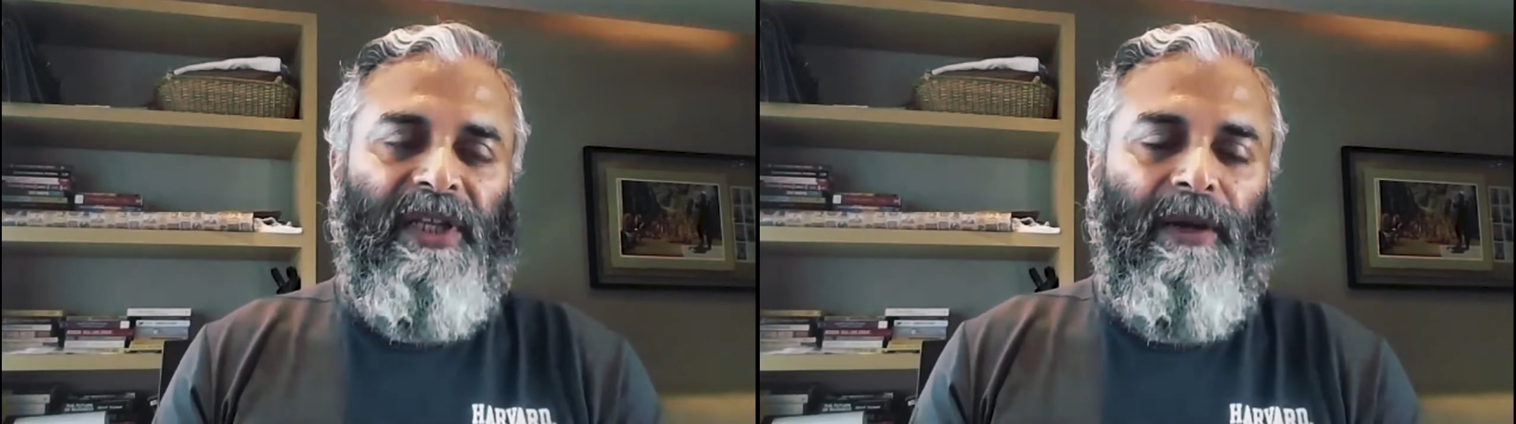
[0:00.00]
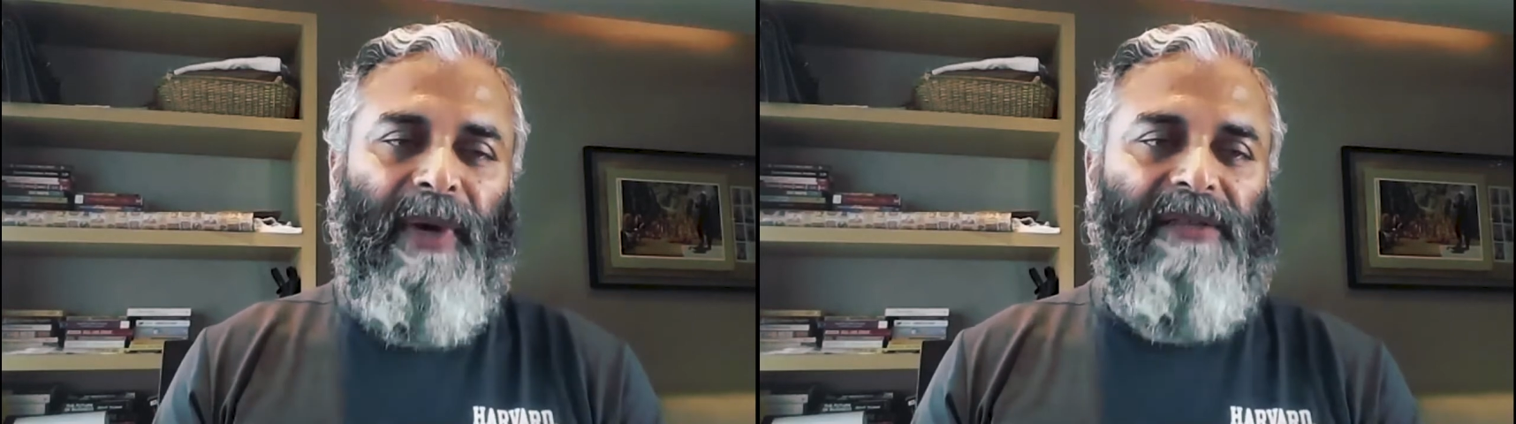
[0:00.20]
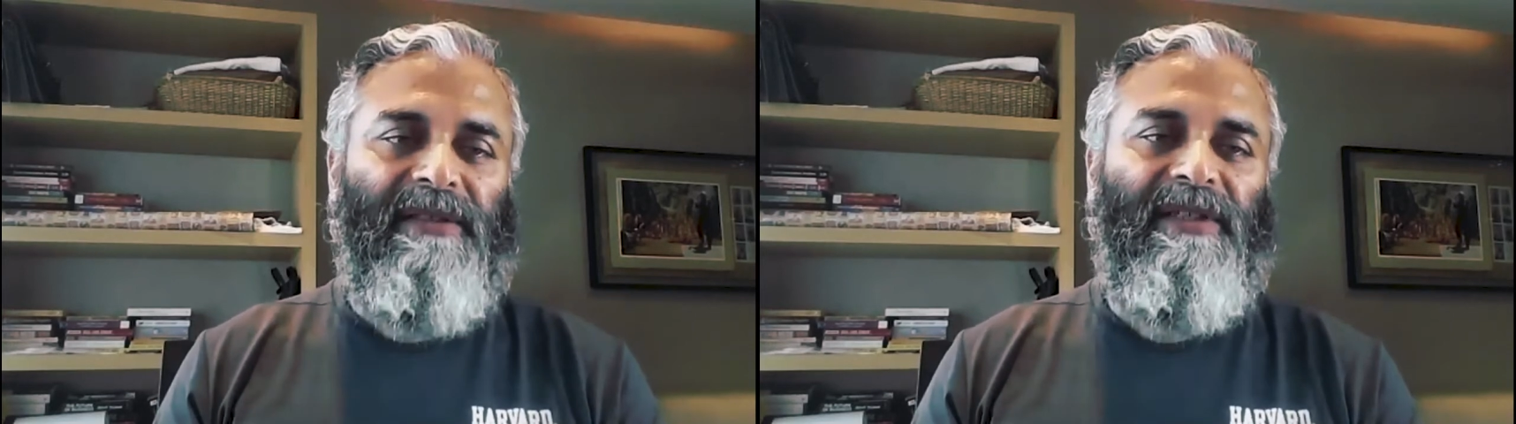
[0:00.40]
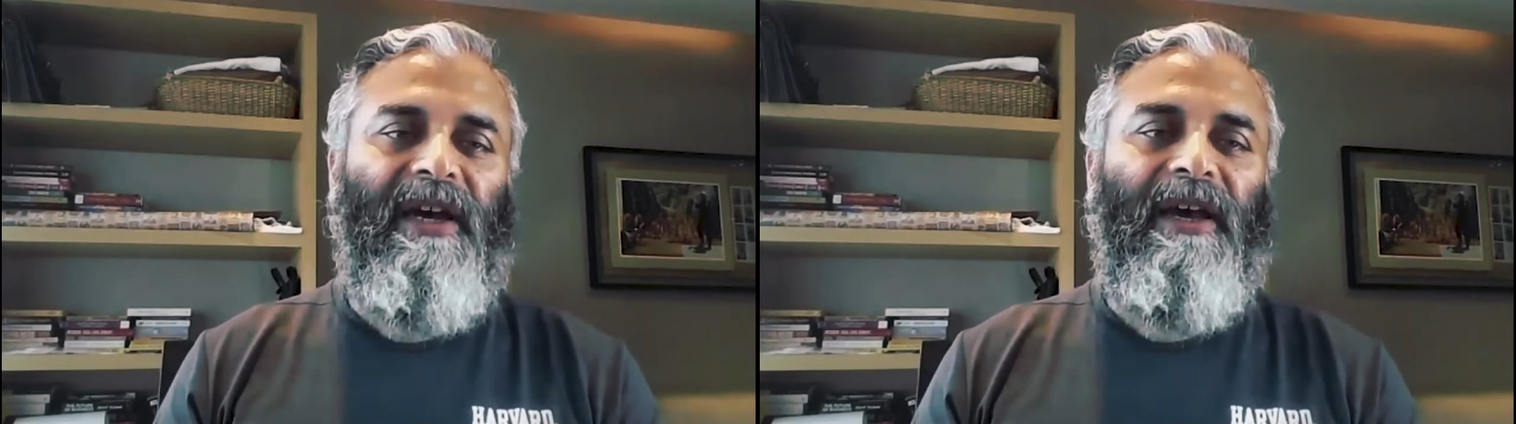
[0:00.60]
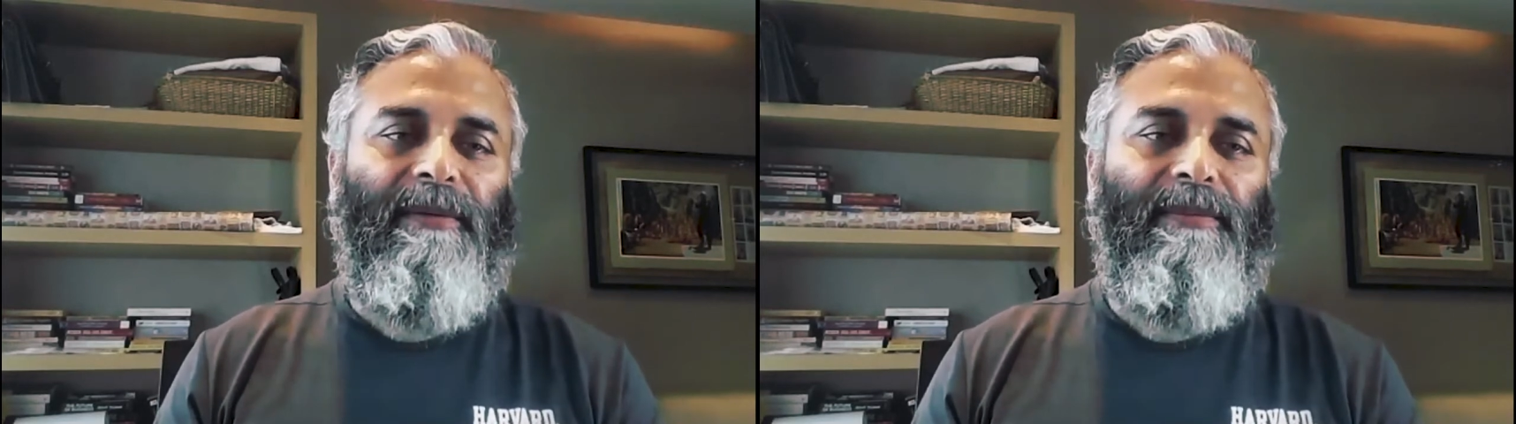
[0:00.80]
in a month's
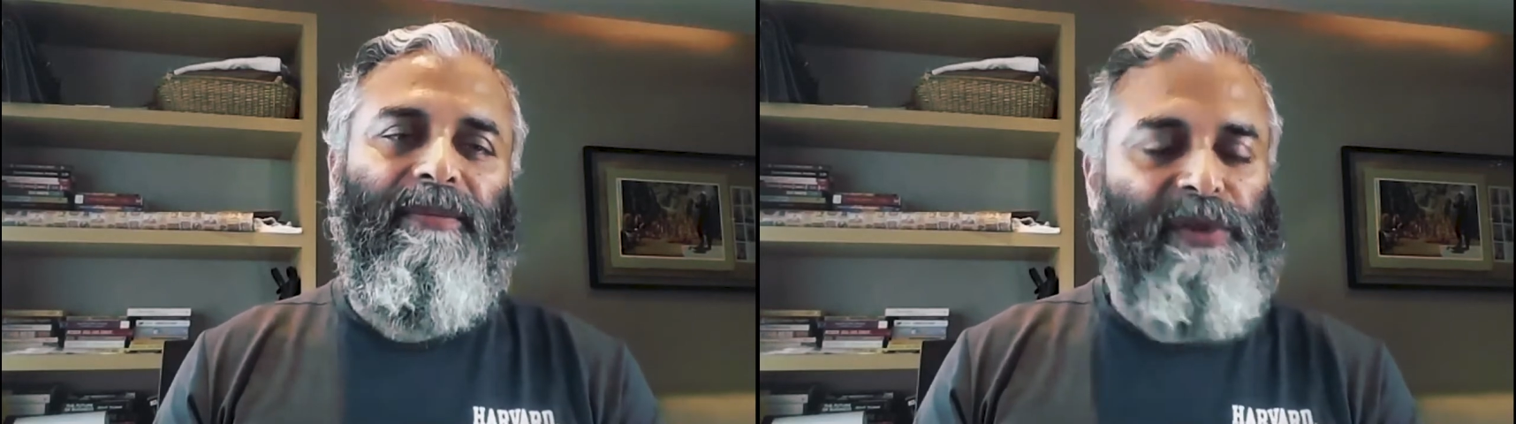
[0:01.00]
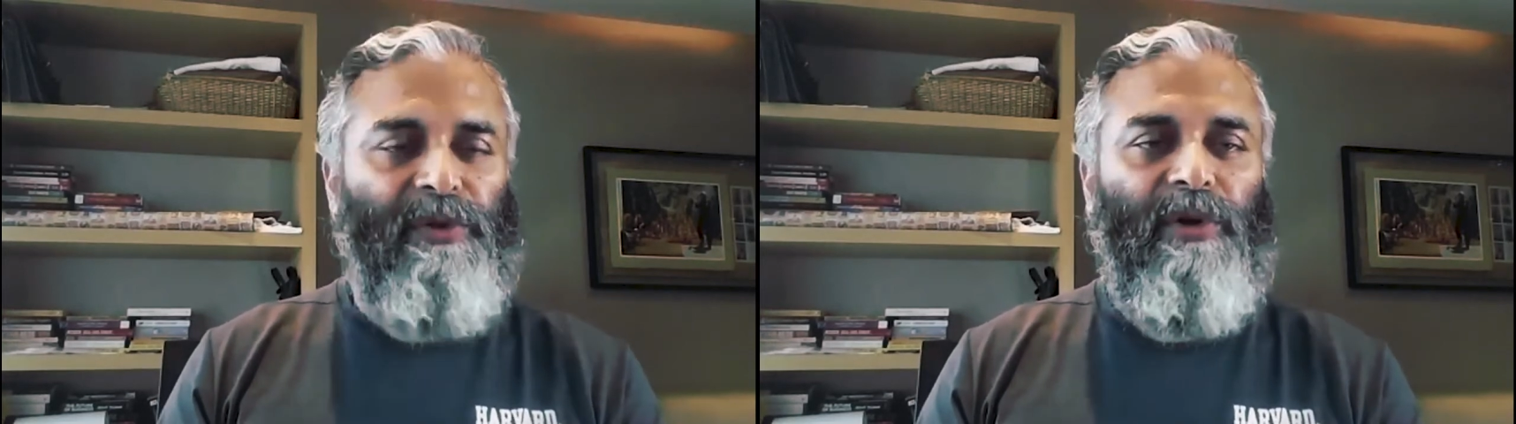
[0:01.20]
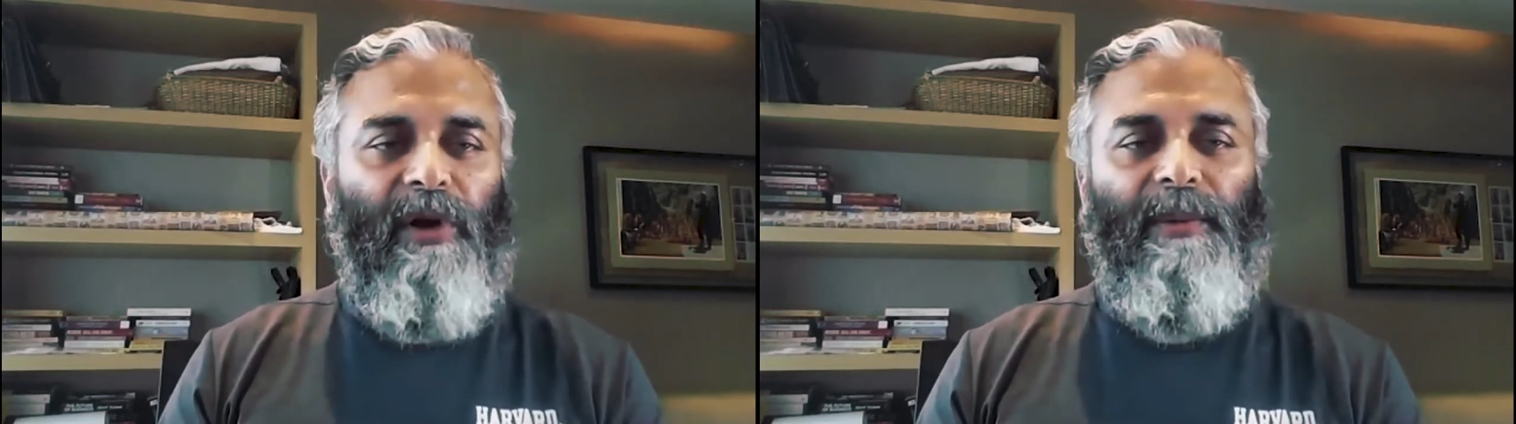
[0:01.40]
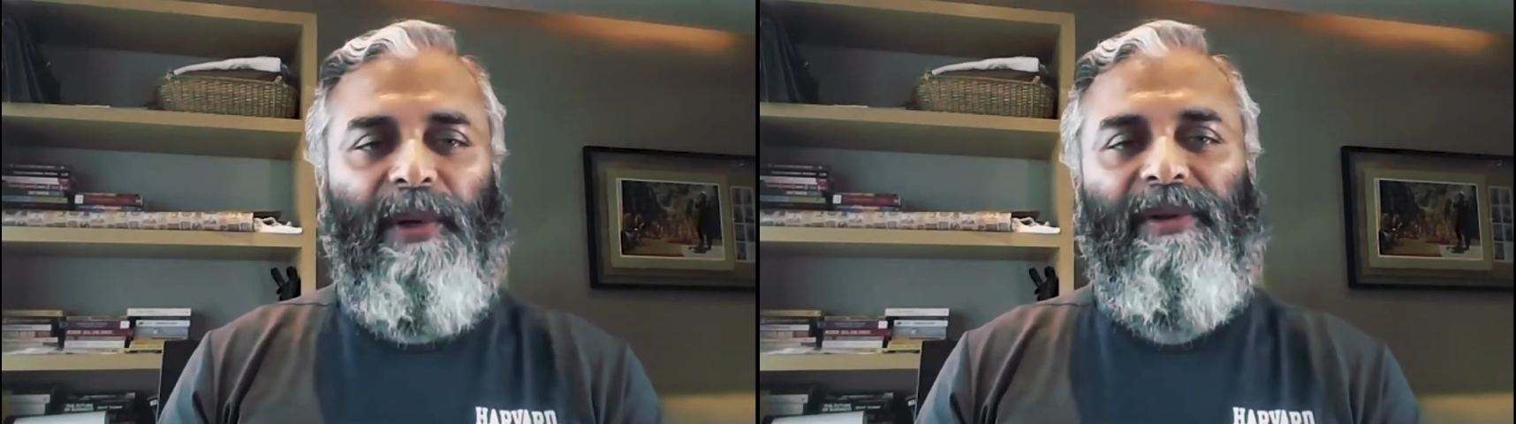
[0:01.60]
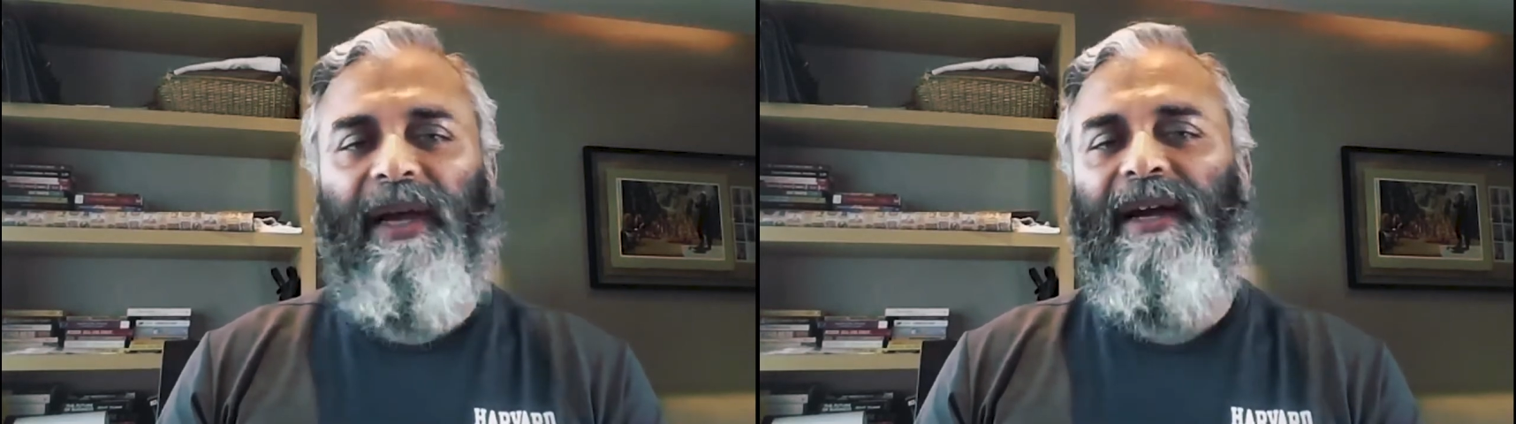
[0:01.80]
time, we should talk
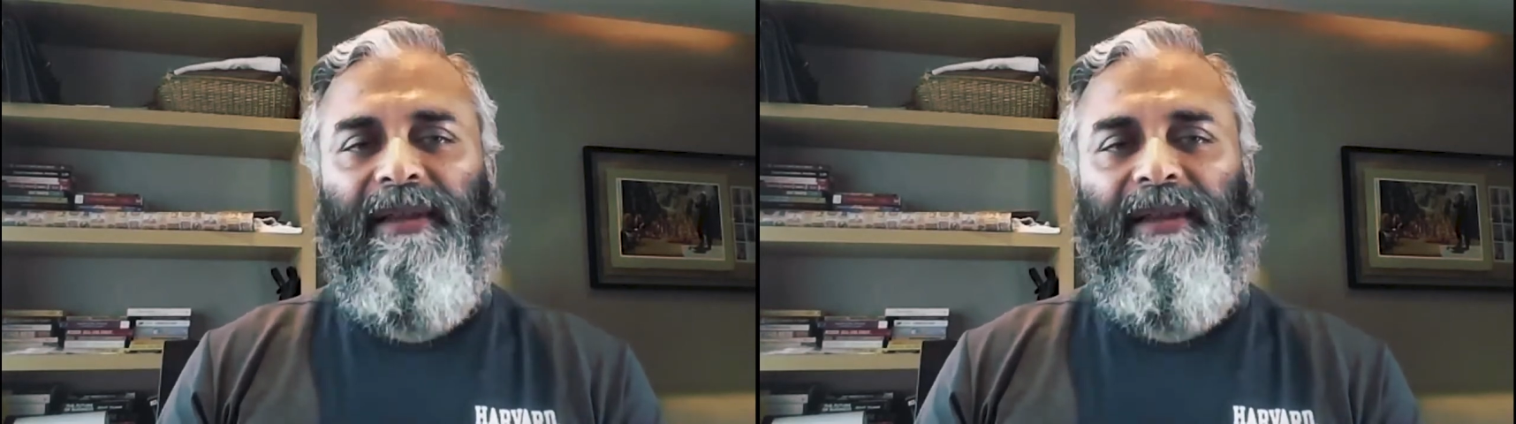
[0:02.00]
about that.